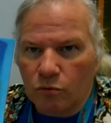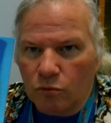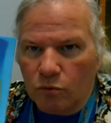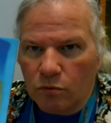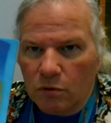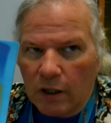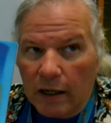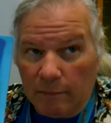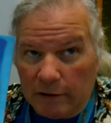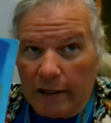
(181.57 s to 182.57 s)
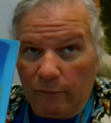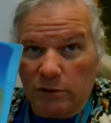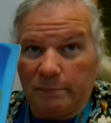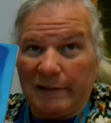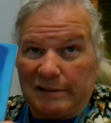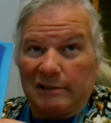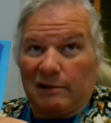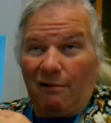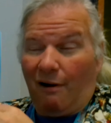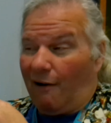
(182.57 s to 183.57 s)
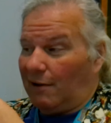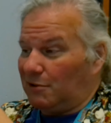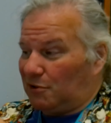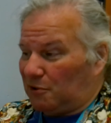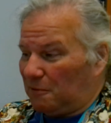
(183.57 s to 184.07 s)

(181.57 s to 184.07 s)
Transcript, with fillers: Ooh, I'm glad it was Mrs. Claus.